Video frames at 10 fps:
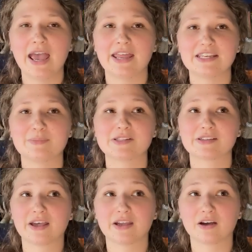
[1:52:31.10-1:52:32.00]
And Damon's
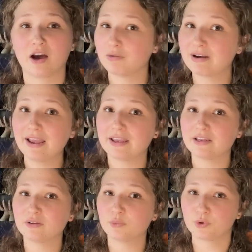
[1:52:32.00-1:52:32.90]
like, all
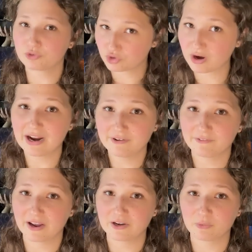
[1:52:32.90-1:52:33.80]
right, we'll try to
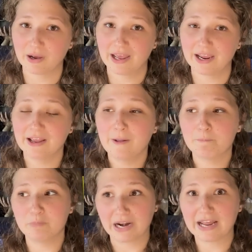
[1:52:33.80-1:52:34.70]
find a way,
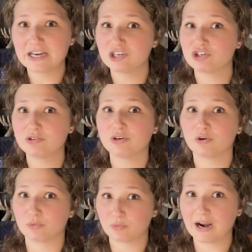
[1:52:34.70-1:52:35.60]
but I need you to
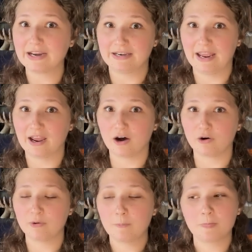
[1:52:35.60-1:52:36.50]
know right
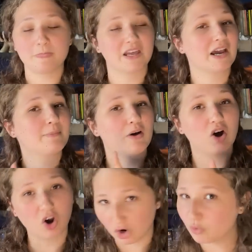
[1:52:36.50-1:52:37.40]
now that I'm
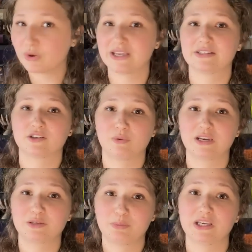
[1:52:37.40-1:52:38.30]
always
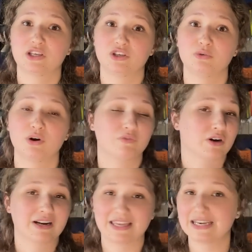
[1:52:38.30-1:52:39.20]
going to pick you
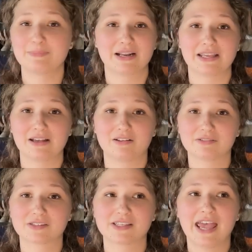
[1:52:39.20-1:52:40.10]
over anybody
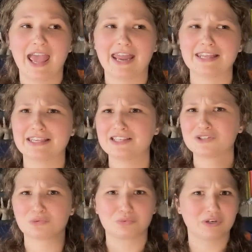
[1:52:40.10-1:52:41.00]
else. And it
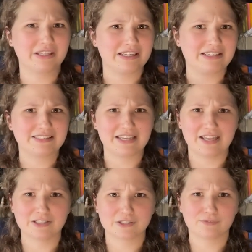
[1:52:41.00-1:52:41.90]
gets really
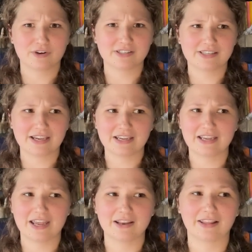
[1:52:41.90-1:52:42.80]
intense for a second.
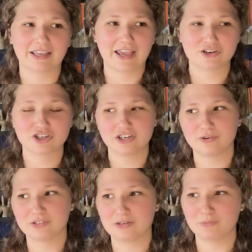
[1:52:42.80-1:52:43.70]
And like as she
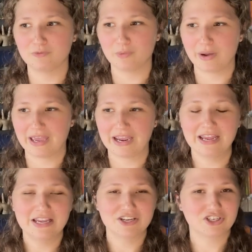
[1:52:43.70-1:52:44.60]
goes to move away,
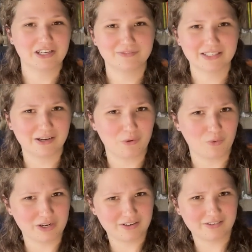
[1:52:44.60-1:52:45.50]
she gives like a
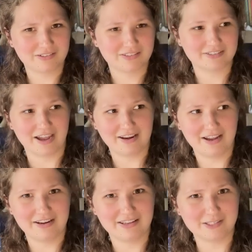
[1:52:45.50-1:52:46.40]
weird side
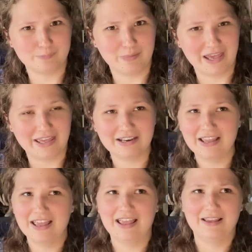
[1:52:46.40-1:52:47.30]
eye to his bed.
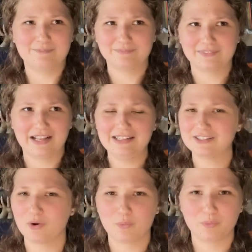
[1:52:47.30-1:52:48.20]
It's
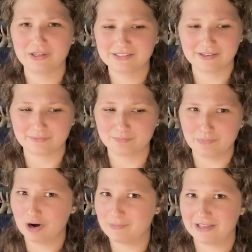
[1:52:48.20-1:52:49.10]
a, it's a
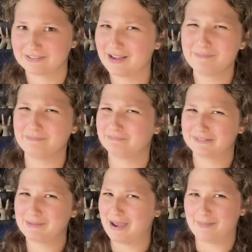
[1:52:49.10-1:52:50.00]
moment. Something,
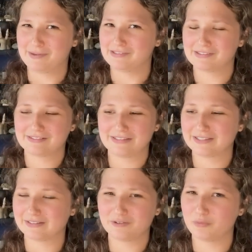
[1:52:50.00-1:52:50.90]
something happens.
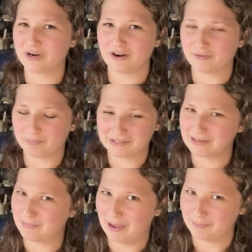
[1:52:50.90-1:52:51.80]
It's a little weird, but
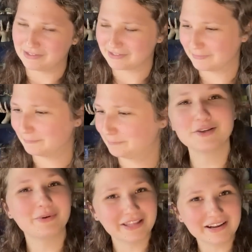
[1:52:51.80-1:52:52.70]
something happens.
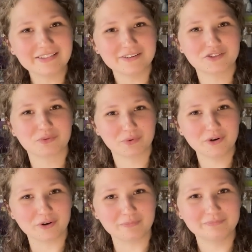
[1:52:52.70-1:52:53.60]
So Elena leaves the
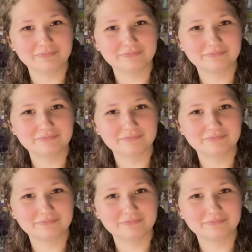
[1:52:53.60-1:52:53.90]
room